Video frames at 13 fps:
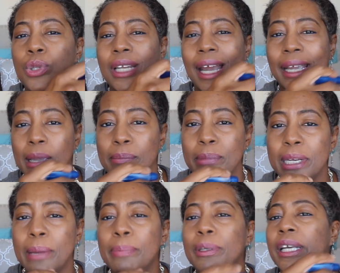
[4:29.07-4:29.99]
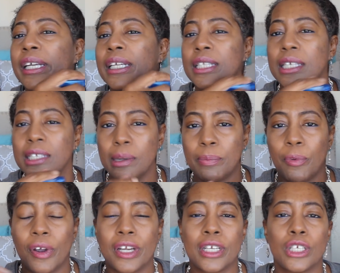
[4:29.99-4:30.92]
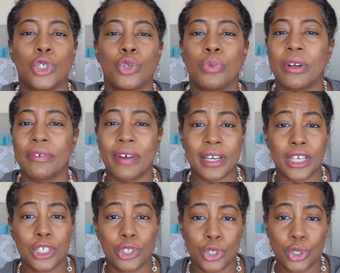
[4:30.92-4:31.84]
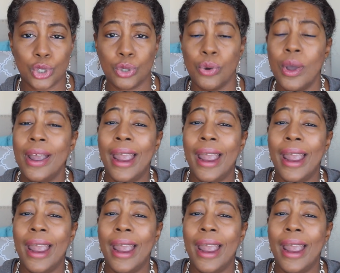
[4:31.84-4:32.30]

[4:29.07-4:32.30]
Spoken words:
that I can manipulate it to separate it and do whatever I need to do,